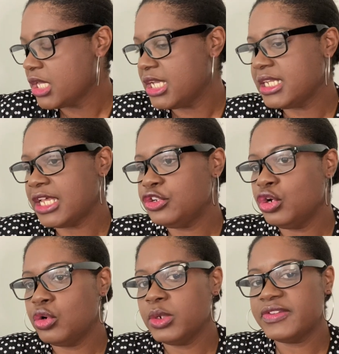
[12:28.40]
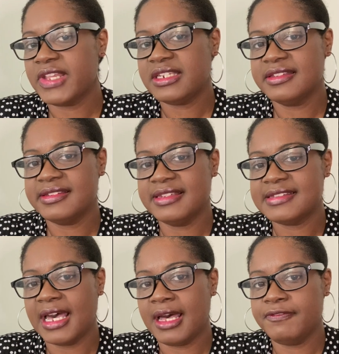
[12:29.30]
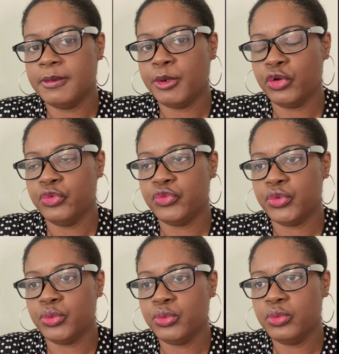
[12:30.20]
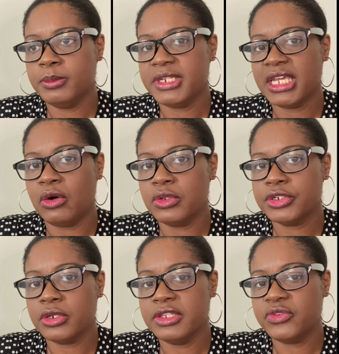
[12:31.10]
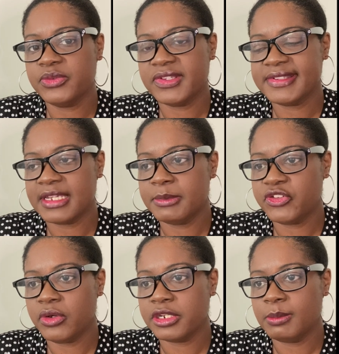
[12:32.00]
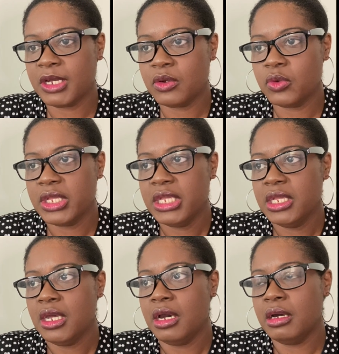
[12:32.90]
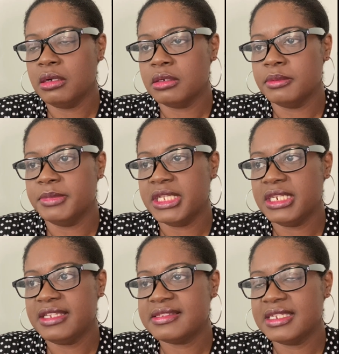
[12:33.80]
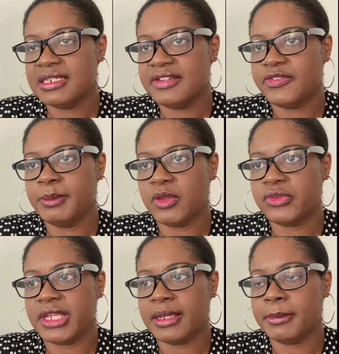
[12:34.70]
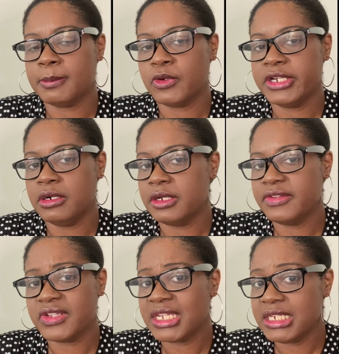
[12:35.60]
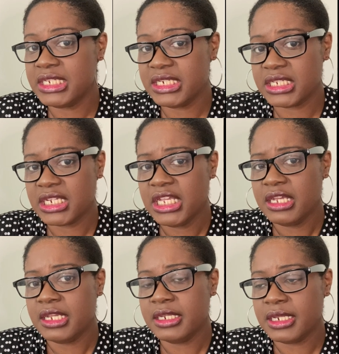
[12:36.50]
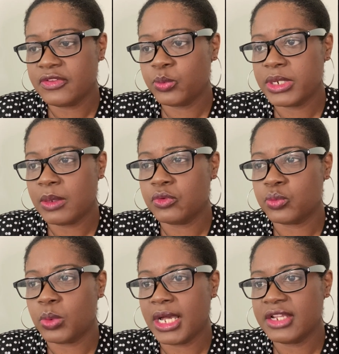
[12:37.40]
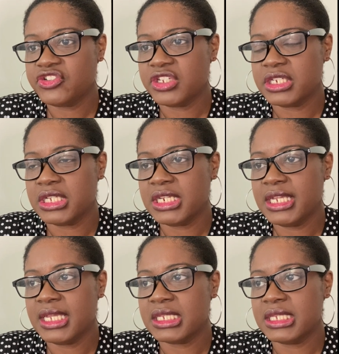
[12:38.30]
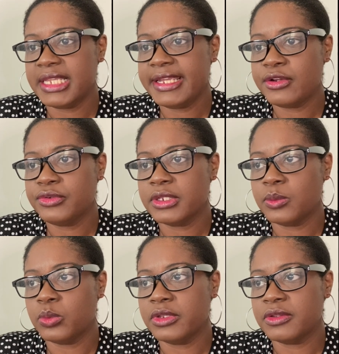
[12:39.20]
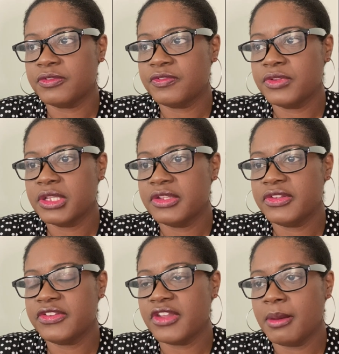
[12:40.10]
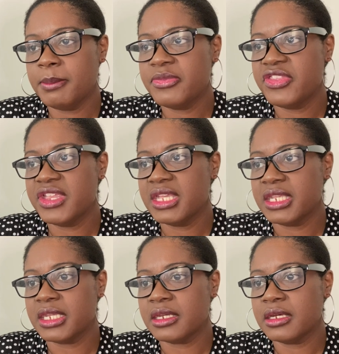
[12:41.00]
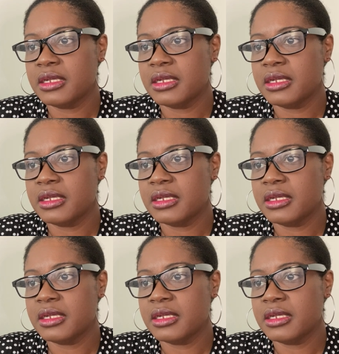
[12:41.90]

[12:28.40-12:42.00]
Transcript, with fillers: and I know it's like this Lattafa perfume that all the girlies on TikTok been talking about. Um, and they say that it smells like Burberry Goddess, and I need it. And that's what I was watching. And they had layered it with something.